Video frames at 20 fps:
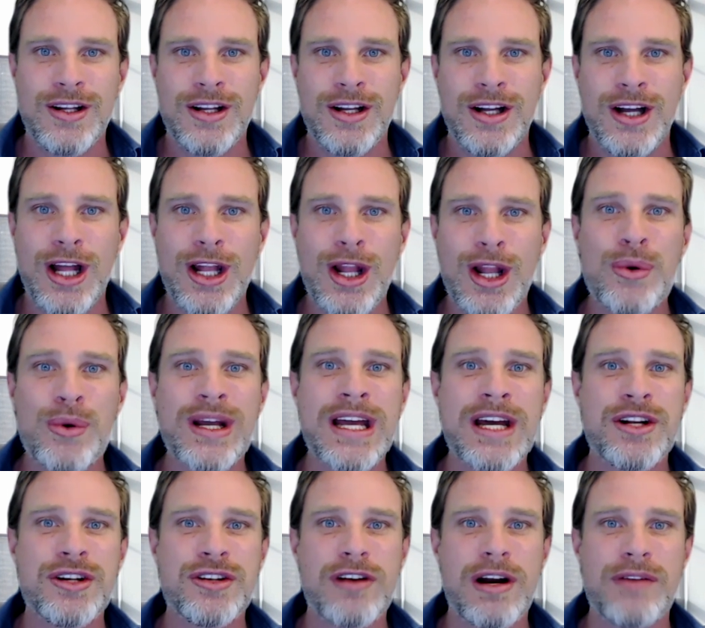Hello
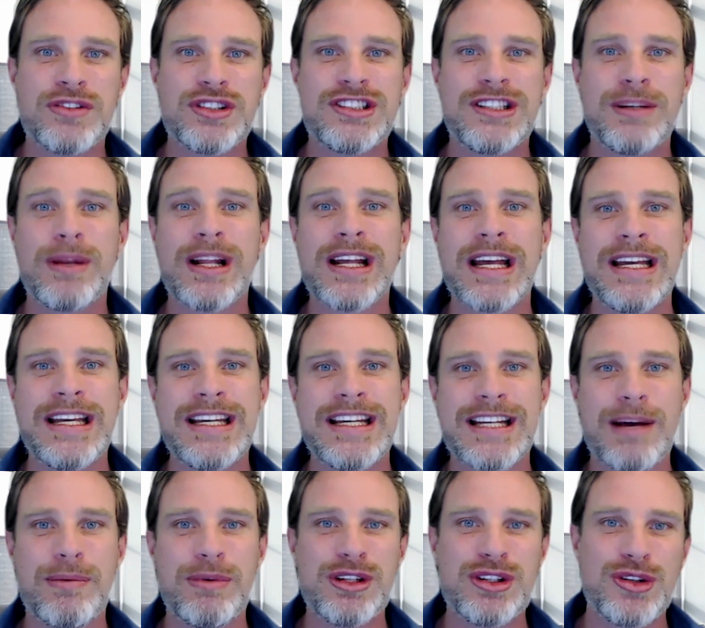again, Travis Simlinger here,
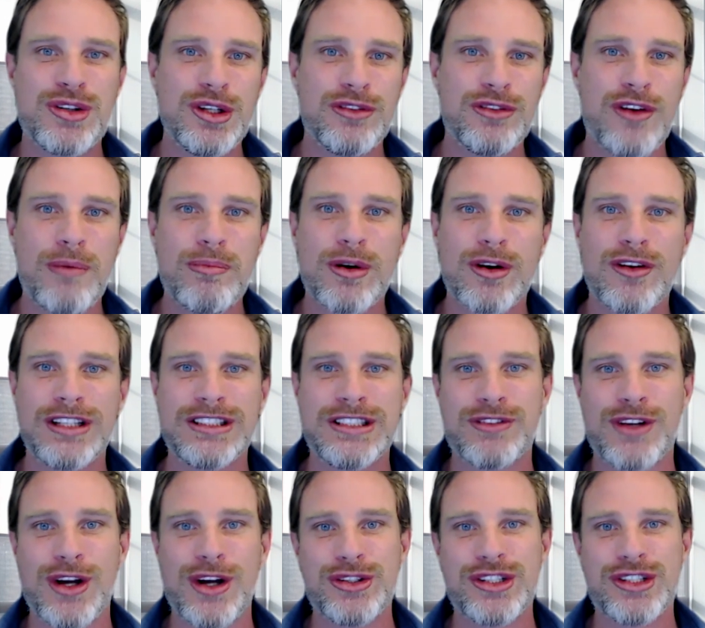coming to you from Progressive
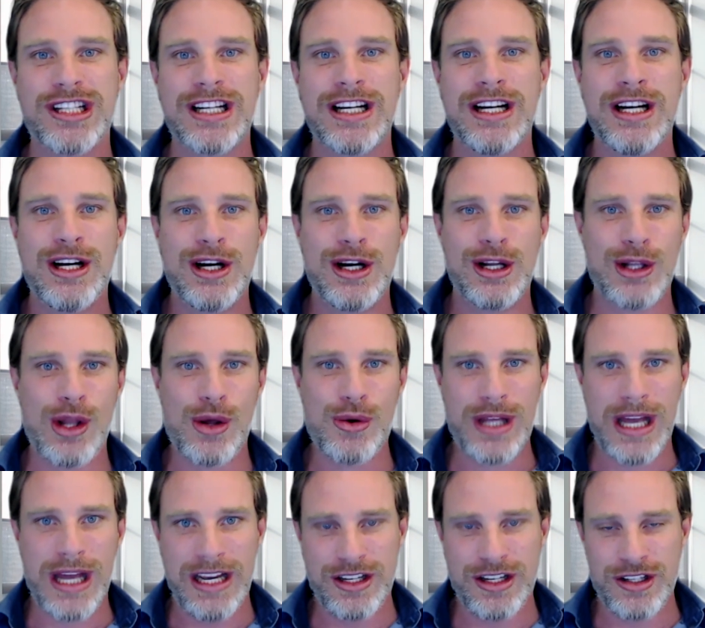Coaching,
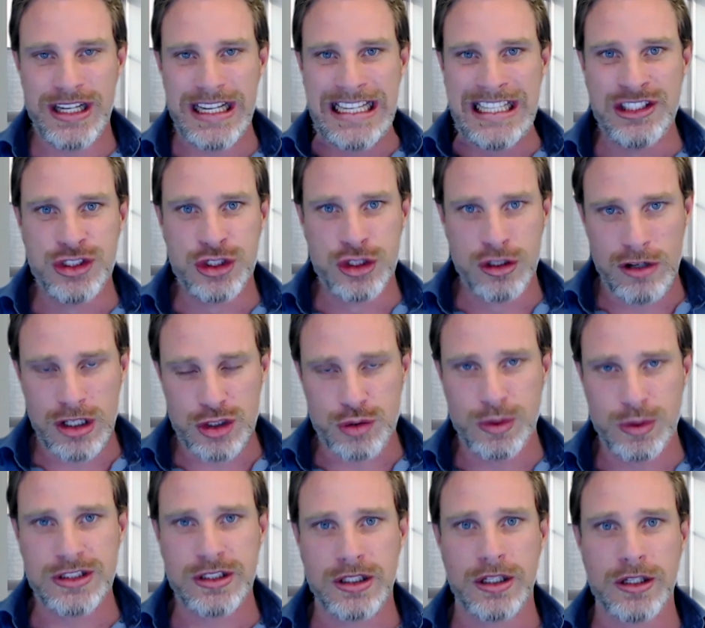located in Zurich,
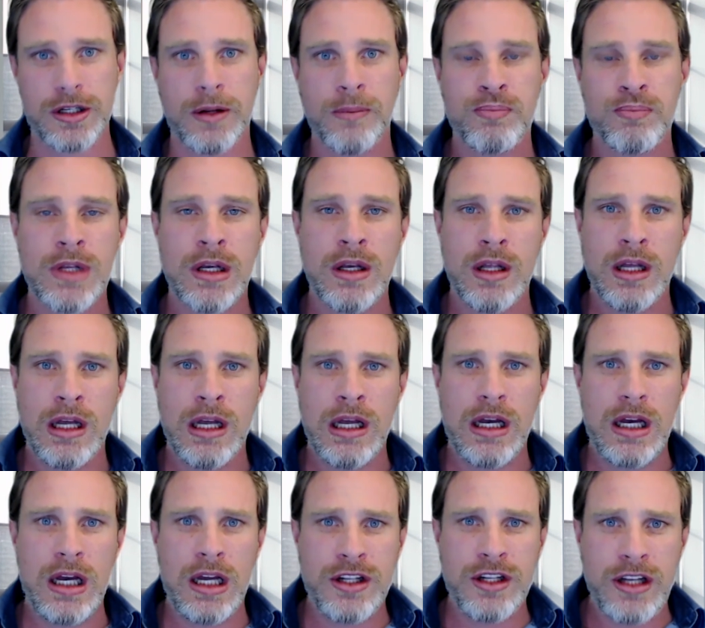Switzerland.
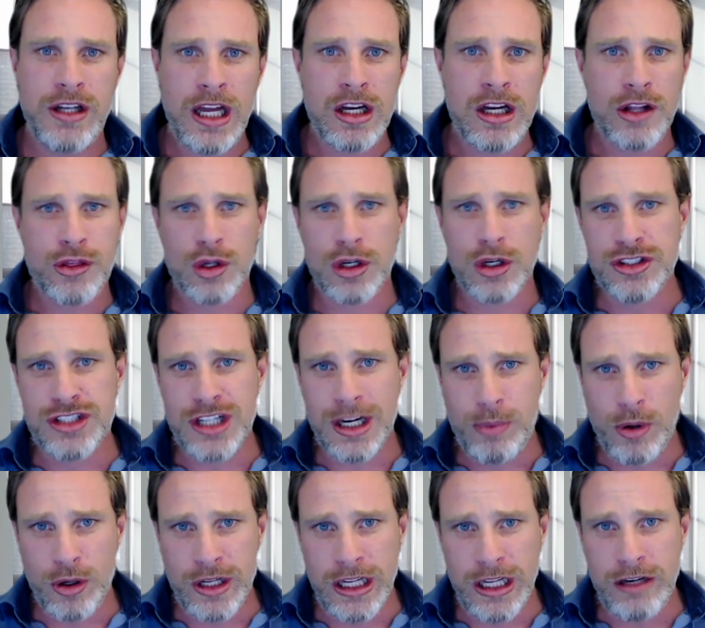And today I thought I'd jump
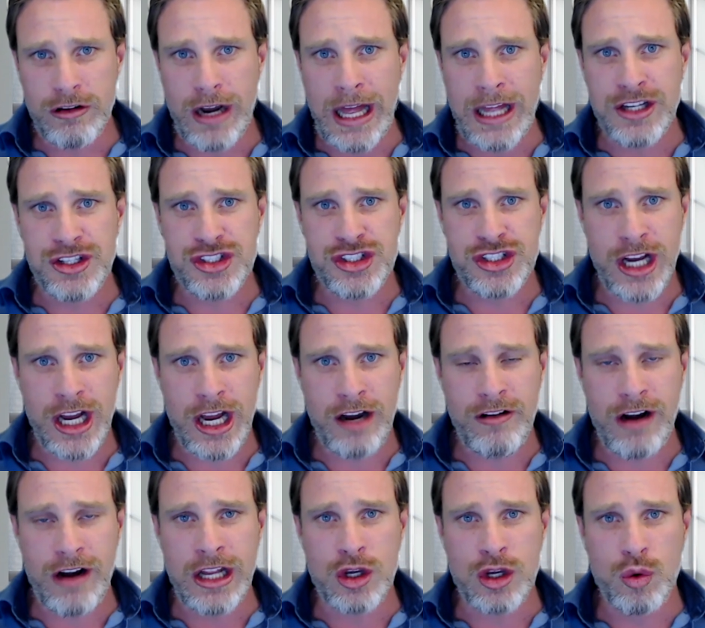on here and share
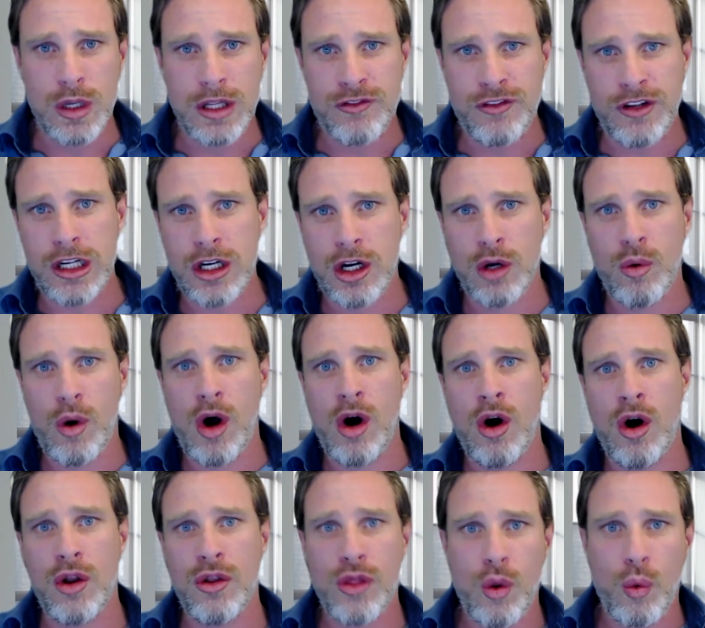a quick video
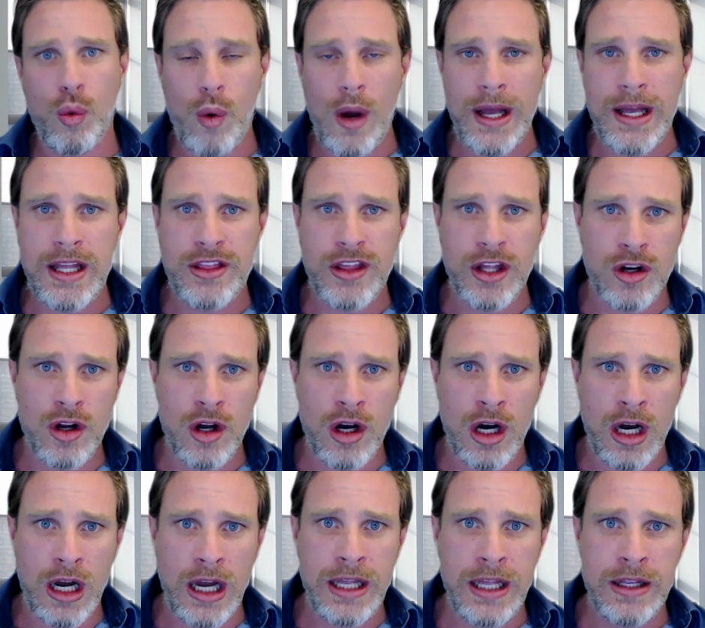on the way that
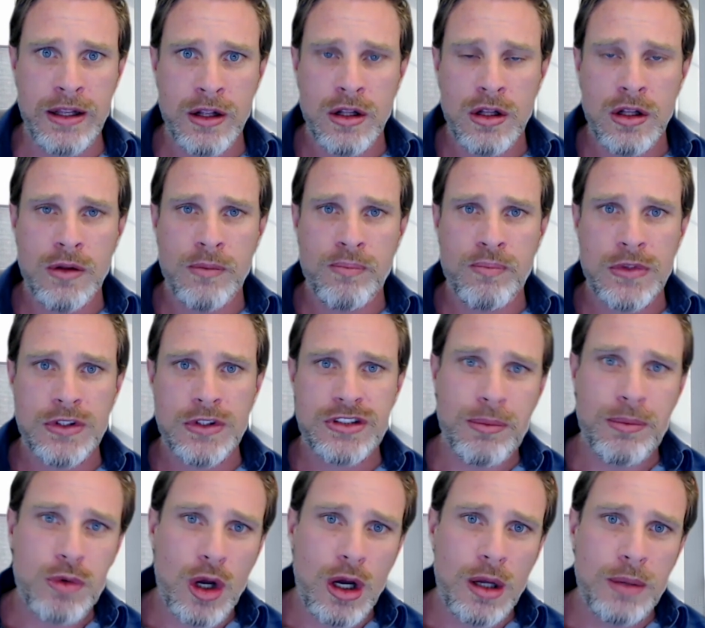I
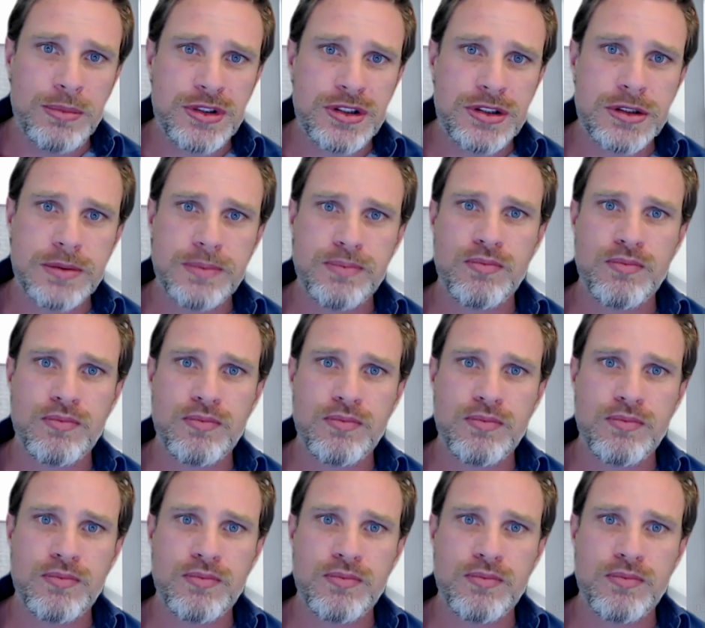sometimes